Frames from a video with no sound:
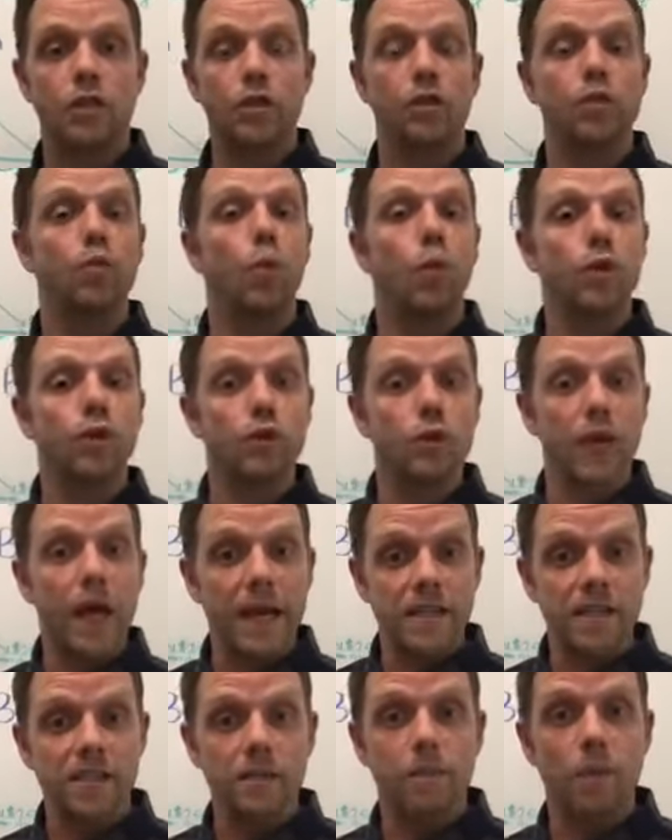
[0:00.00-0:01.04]
Would you like
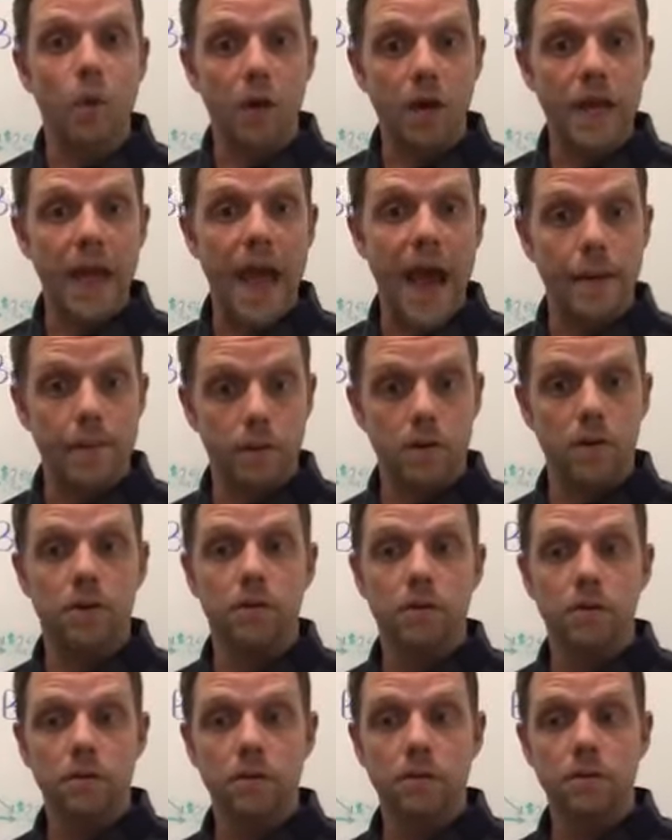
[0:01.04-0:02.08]
some more capital?
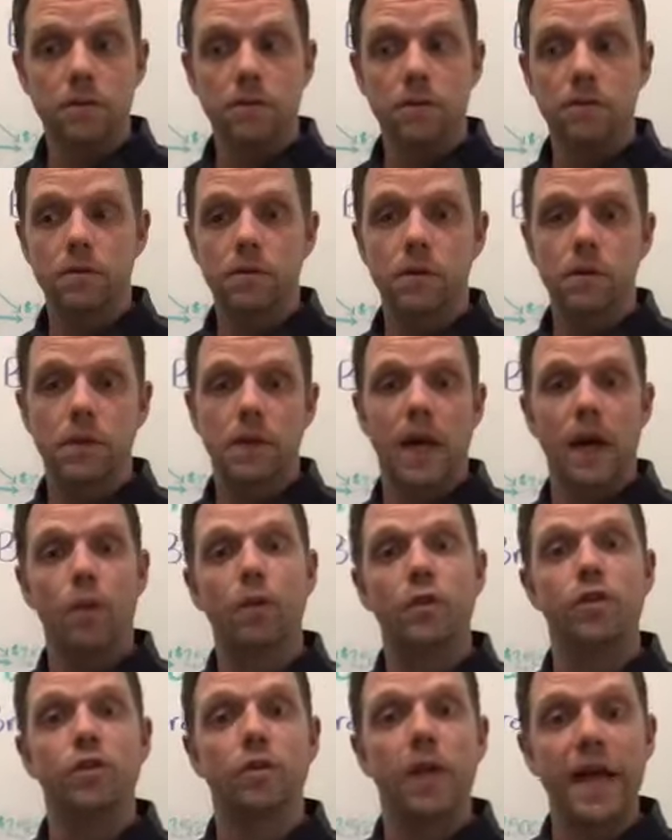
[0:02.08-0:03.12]

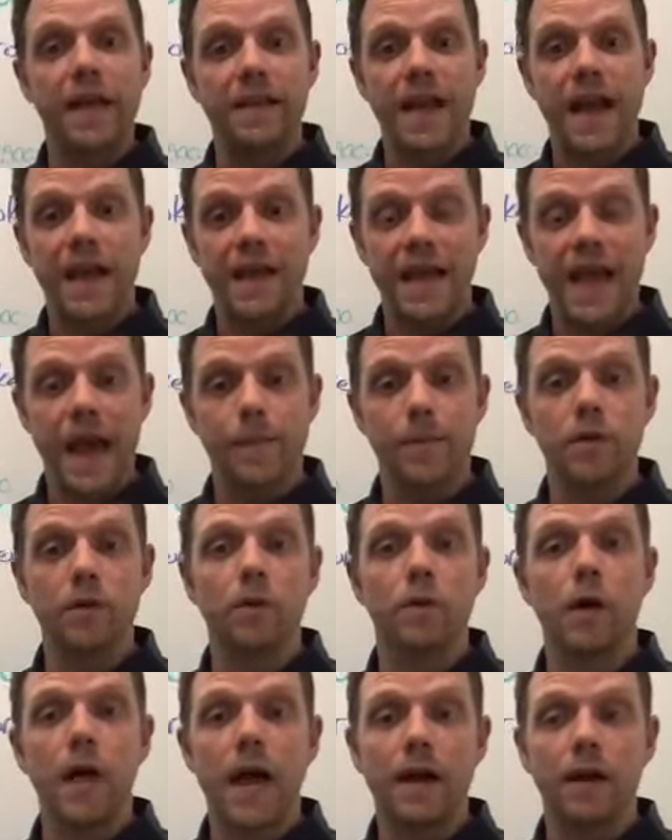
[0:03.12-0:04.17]
Would you like that
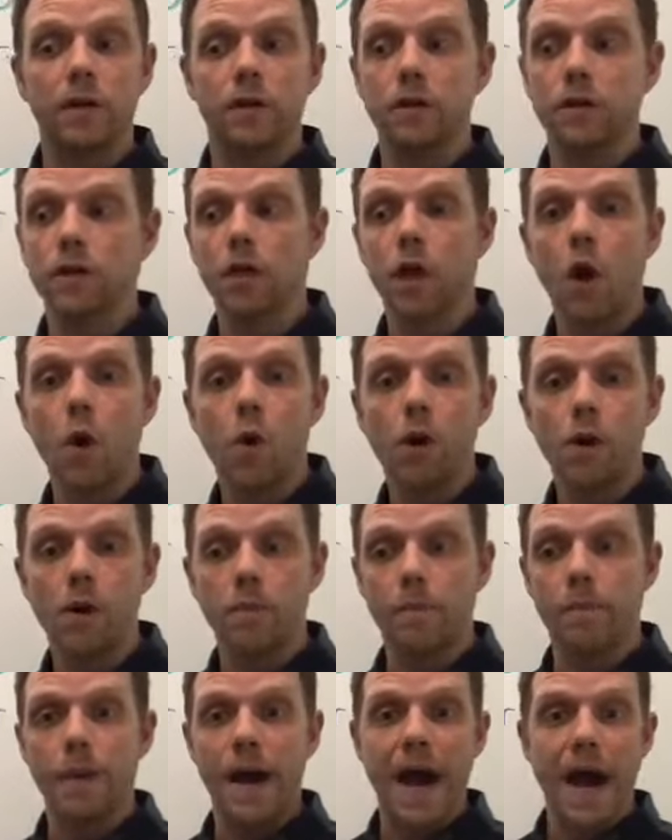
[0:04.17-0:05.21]
capital at a
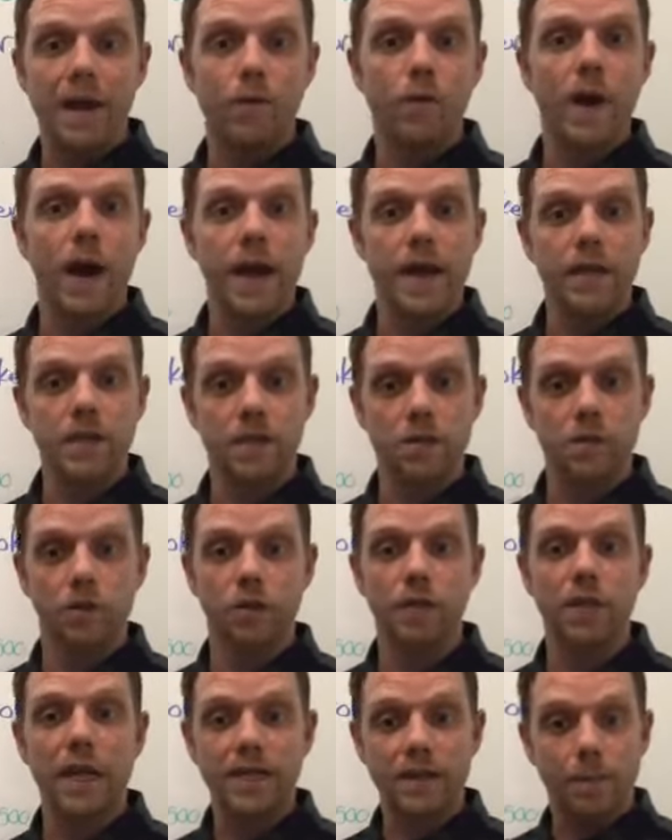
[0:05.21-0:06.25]
lower buy rate? Would you
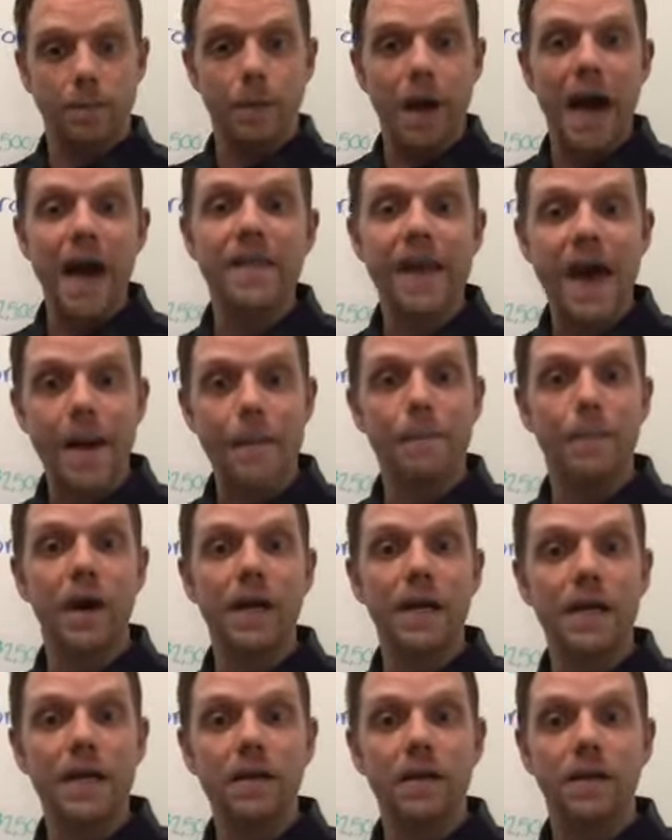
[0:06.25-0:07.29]
like to buy that
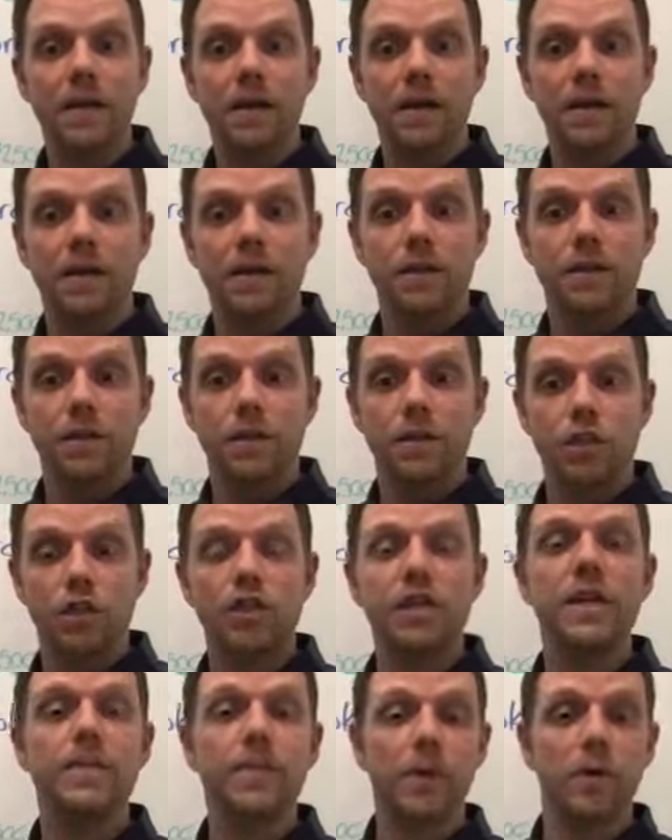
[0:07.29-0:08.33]
money
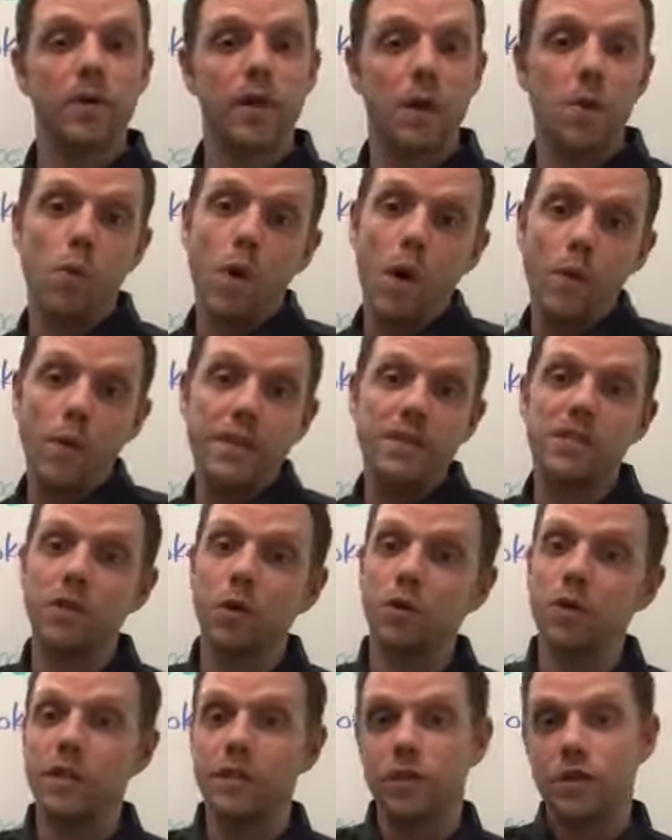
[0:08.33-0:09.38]
cheaper than what we
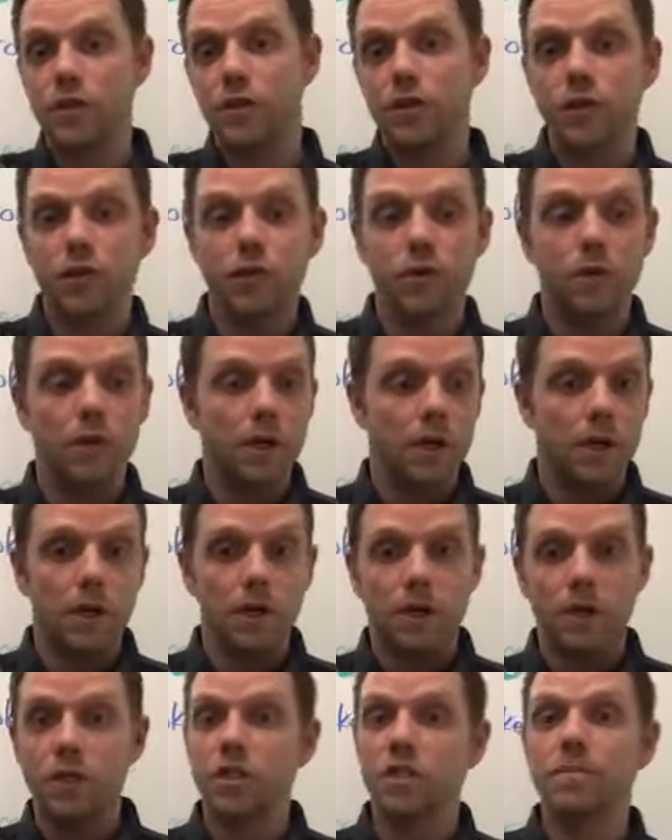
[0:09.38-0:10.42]
sold it to you,
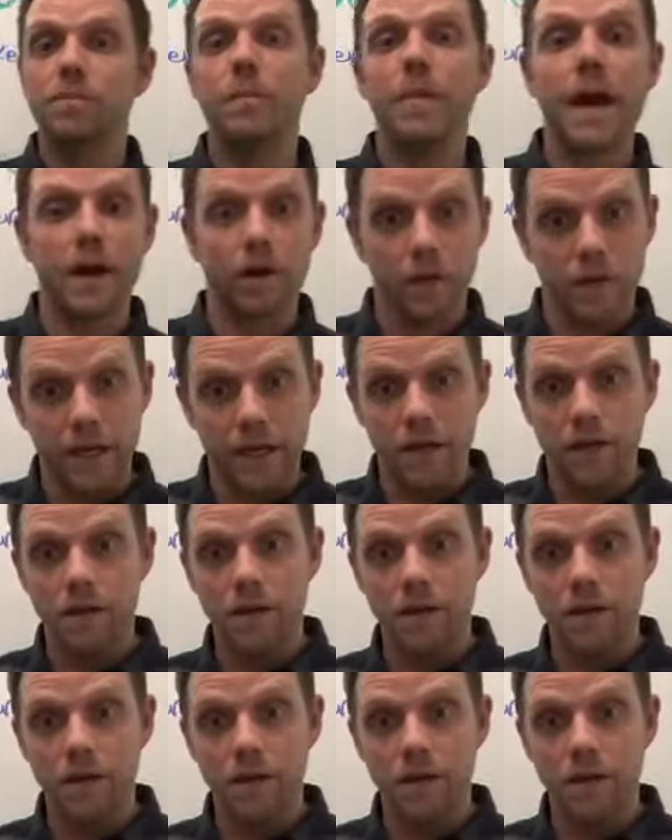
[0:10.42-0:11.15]
just barely?